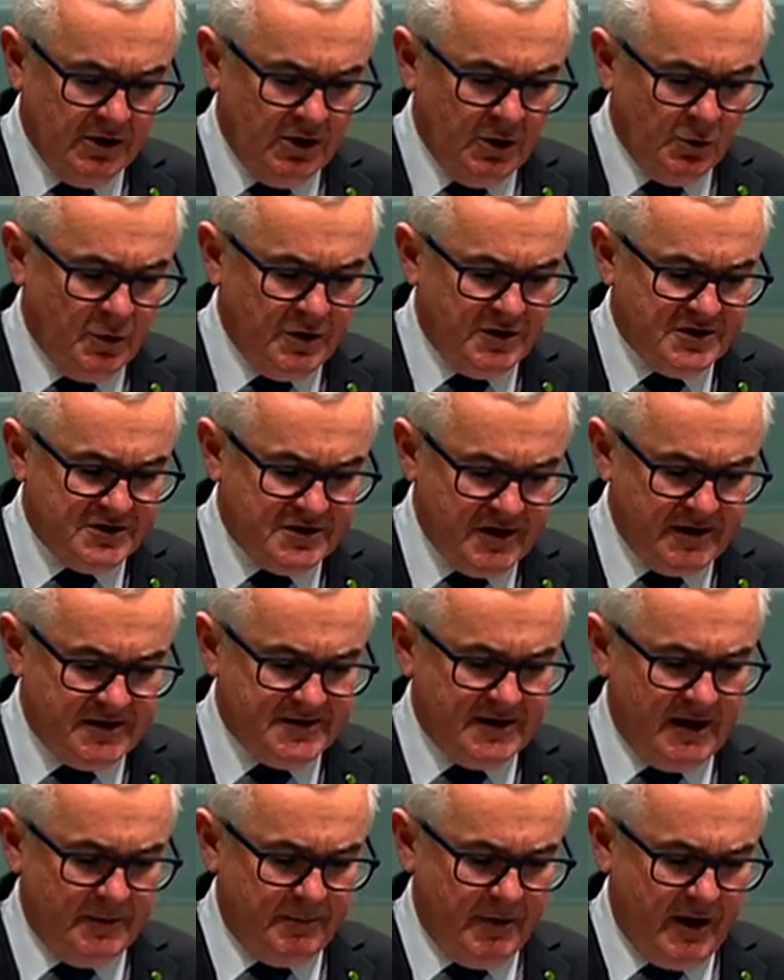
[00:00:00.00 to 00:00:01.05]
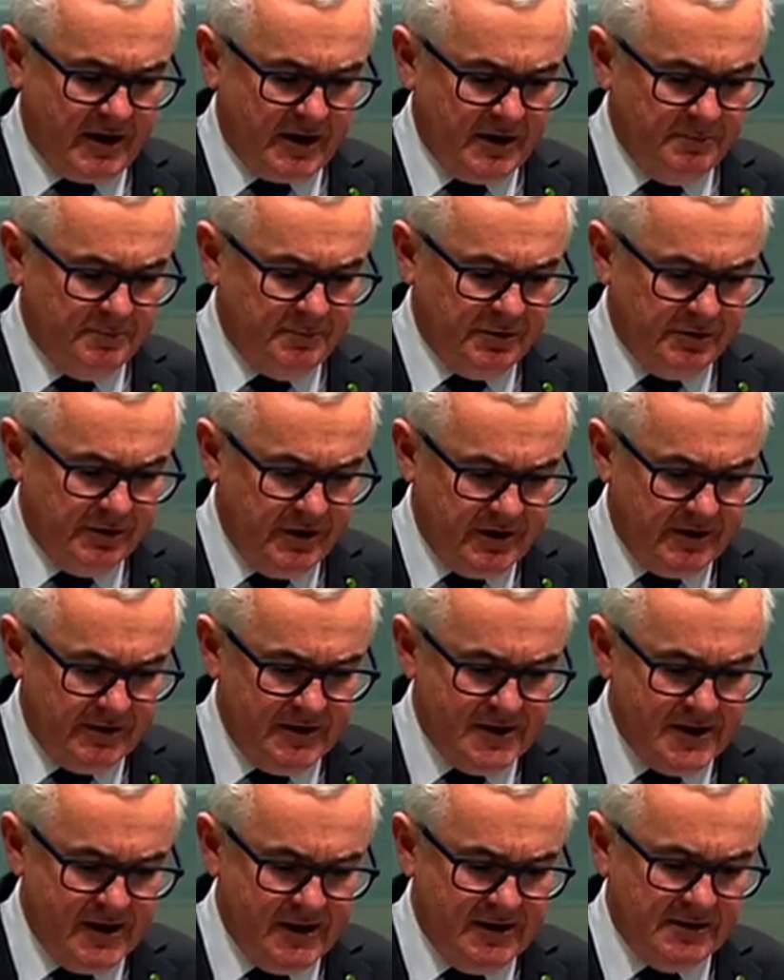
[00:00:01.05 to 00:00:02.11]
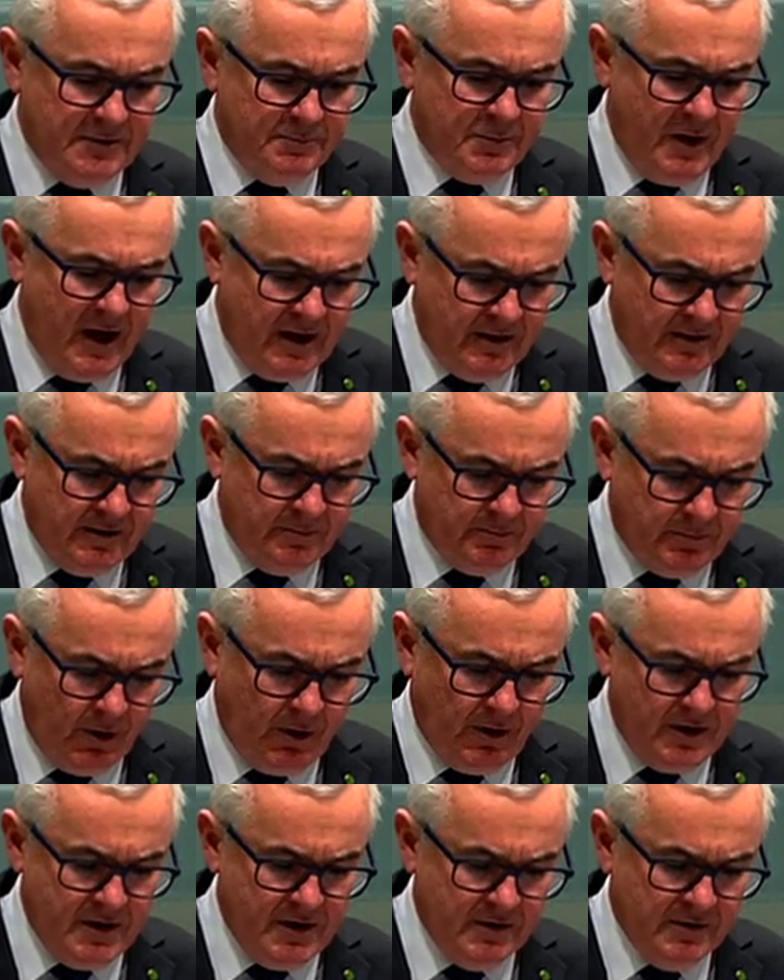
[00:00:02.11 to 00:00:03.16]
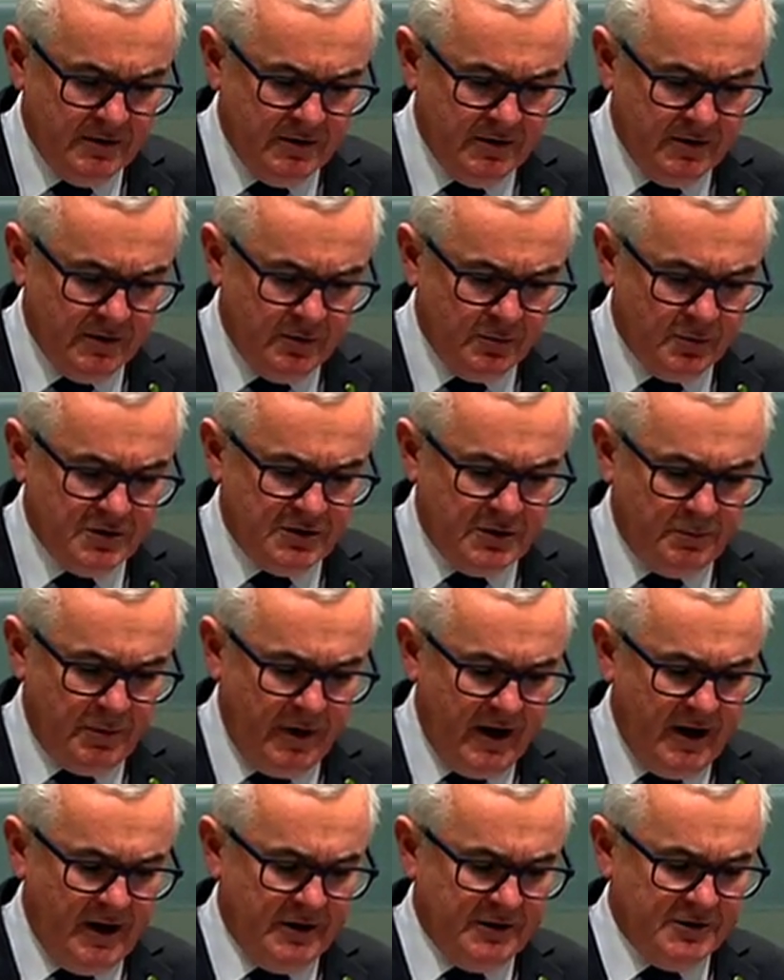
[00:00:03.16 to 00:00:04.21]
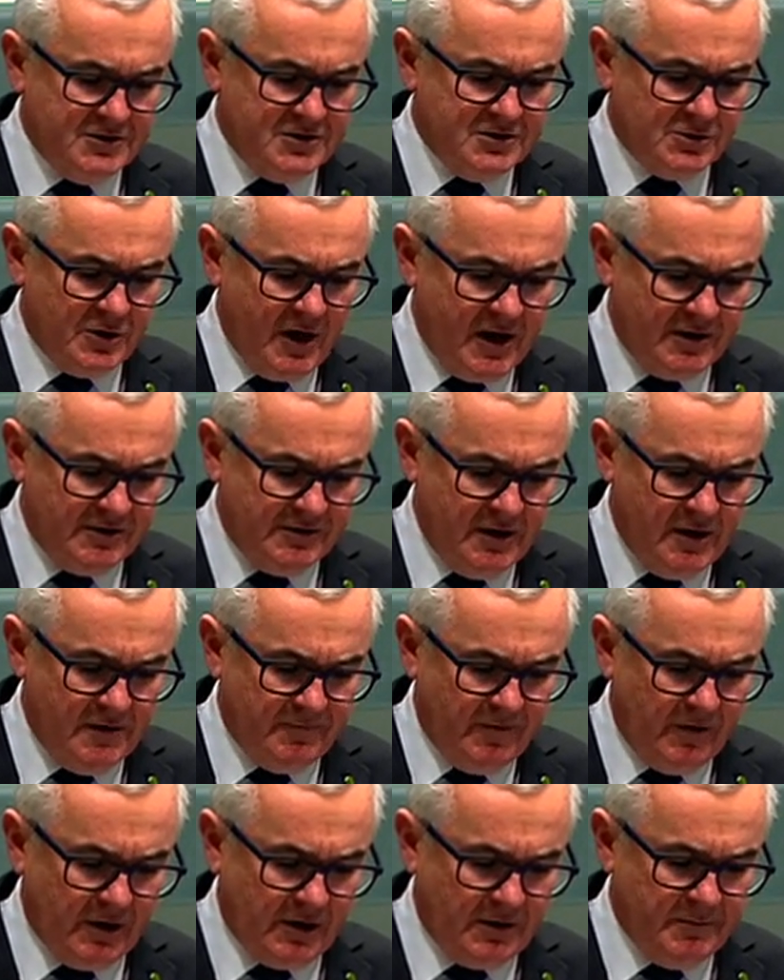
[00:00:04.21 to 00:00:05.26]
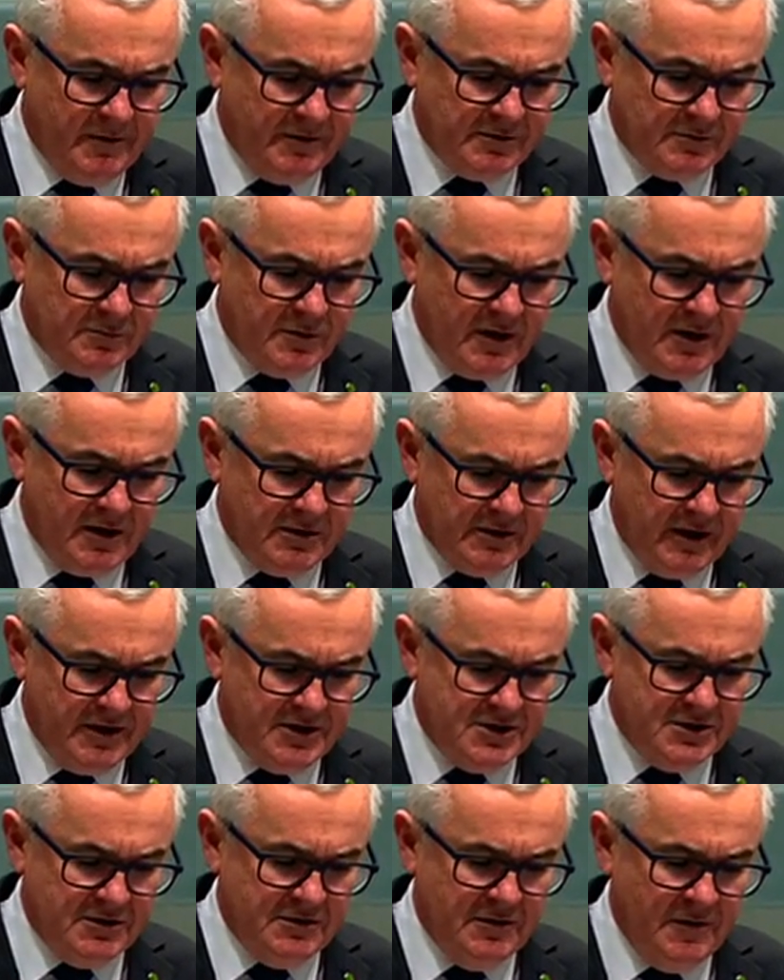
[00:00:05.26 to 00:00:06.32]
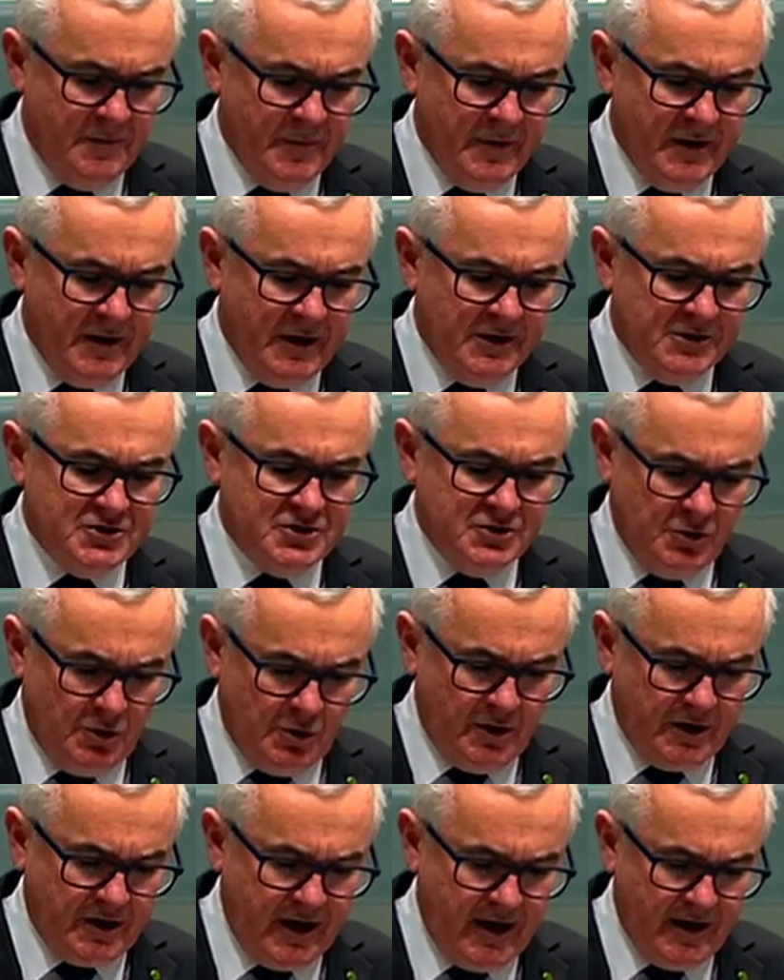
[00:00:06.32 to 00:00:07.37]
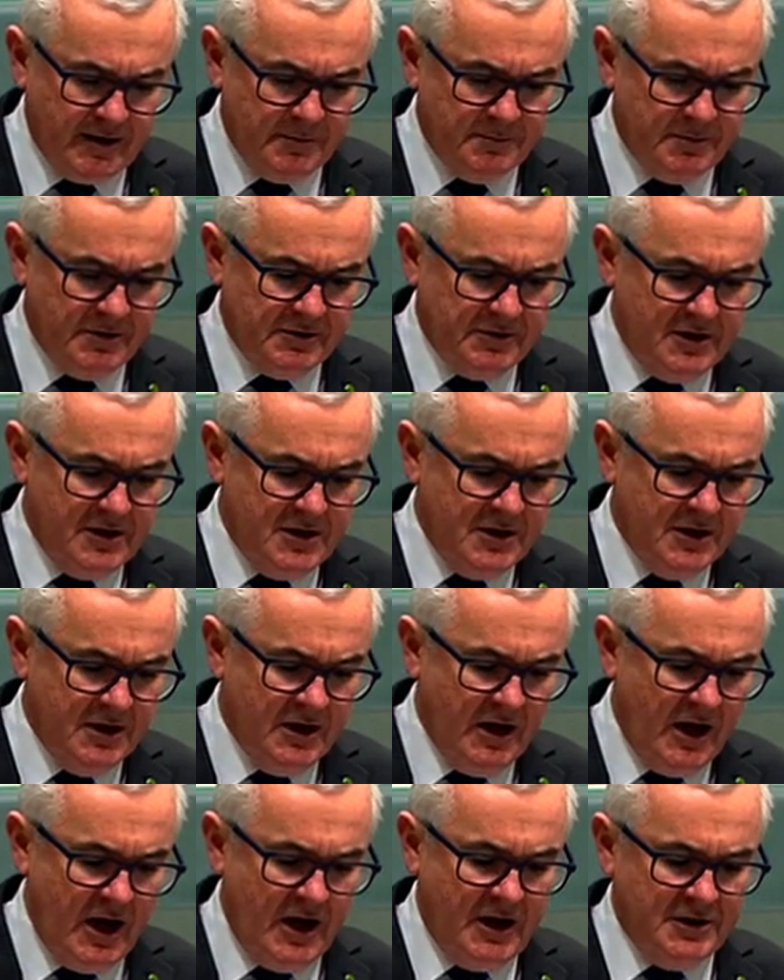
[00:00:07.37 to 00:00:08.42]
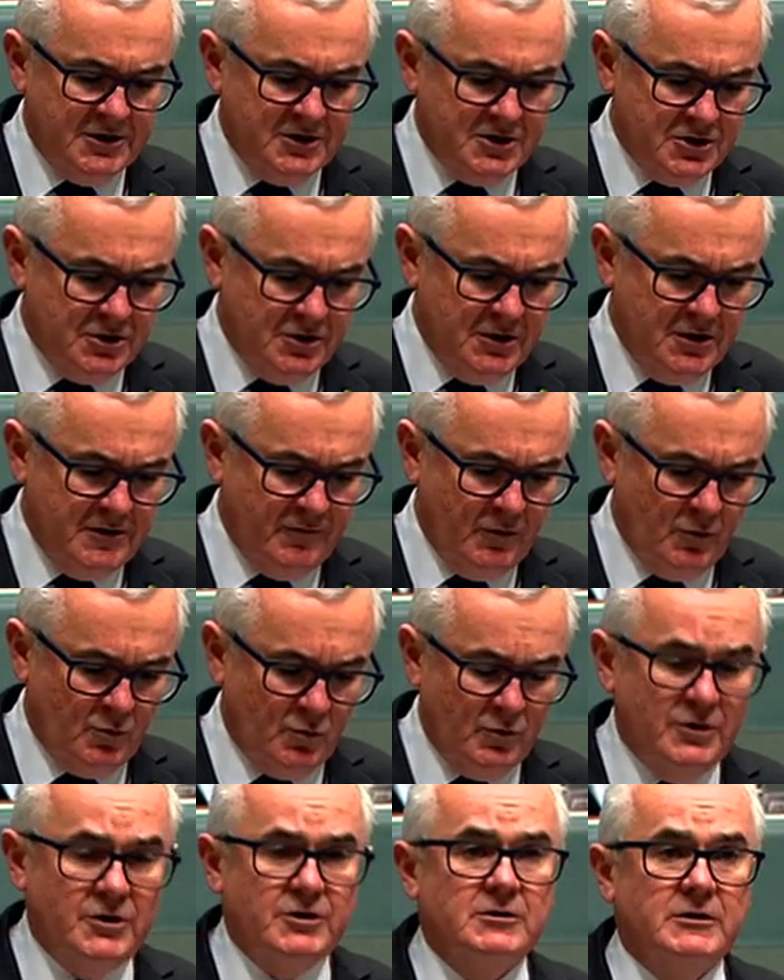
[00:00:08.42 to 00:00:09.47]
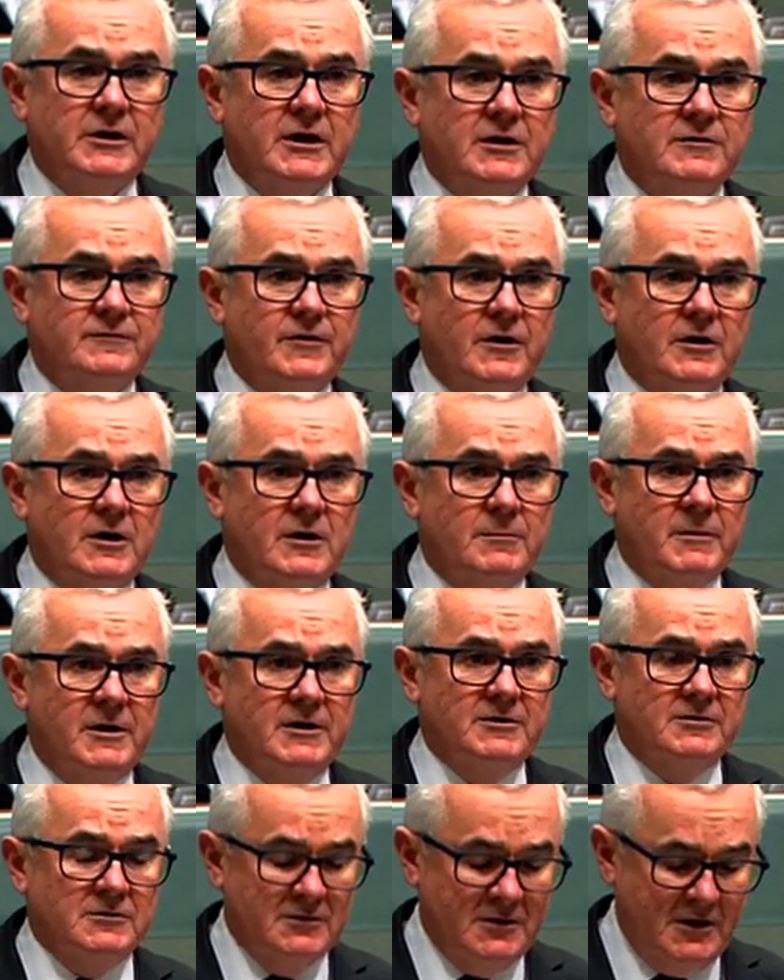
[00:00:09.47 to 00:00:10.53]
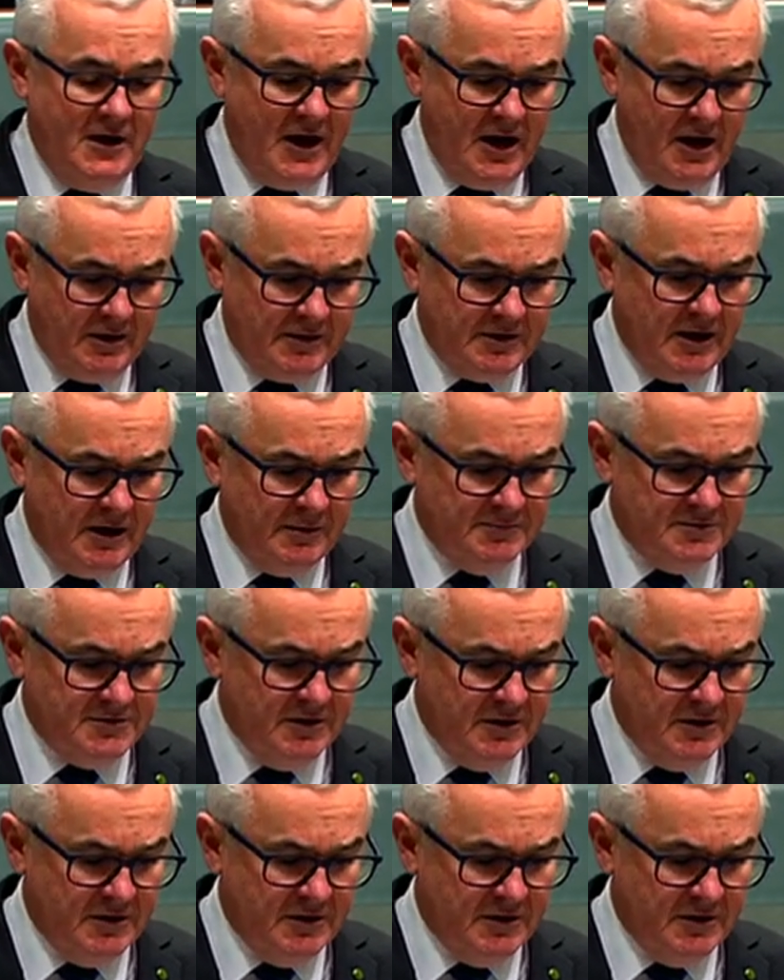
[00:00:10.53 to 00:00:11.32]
which sets up a completely independent body with the power to strengthen environmental regulation, ensure accountability and achieve real environmental outcomes.